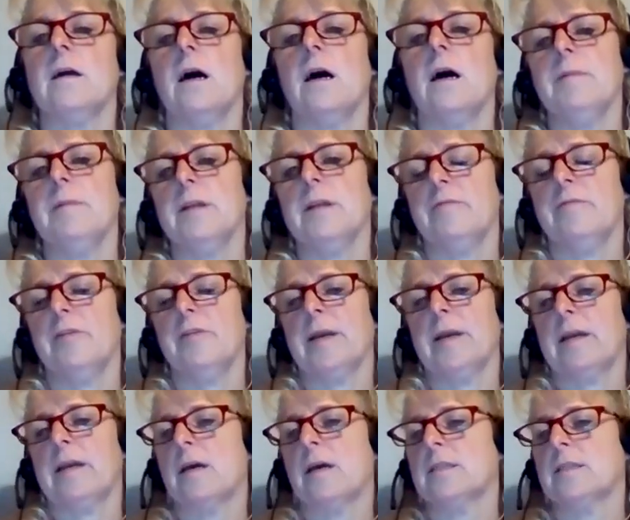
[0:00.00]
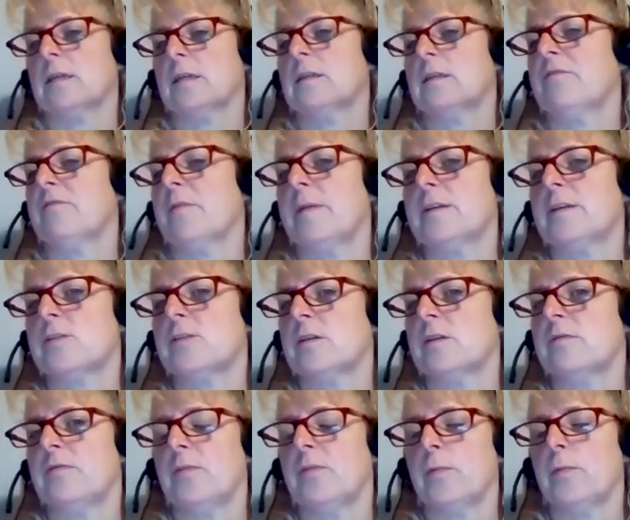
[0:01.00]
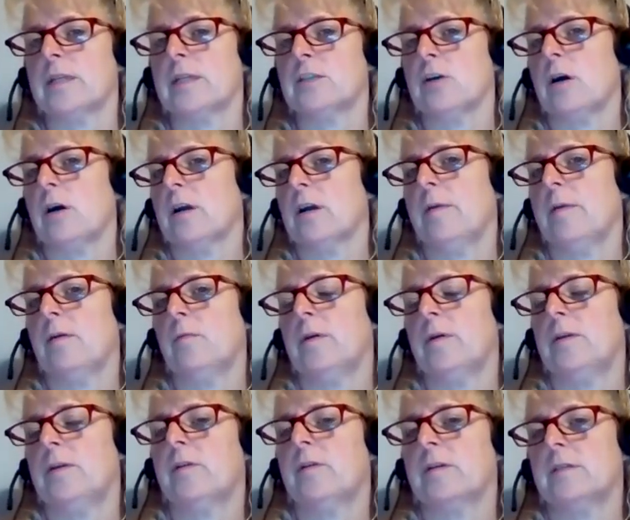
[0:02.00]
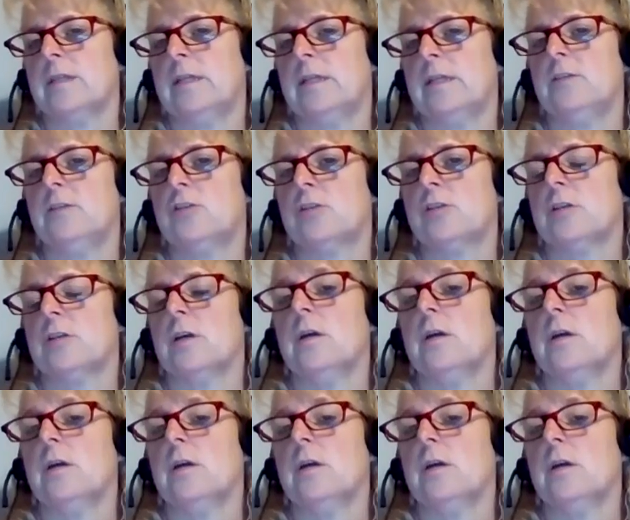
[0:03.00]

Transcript: going to give you my contact information. If you want to talk about what you can teach,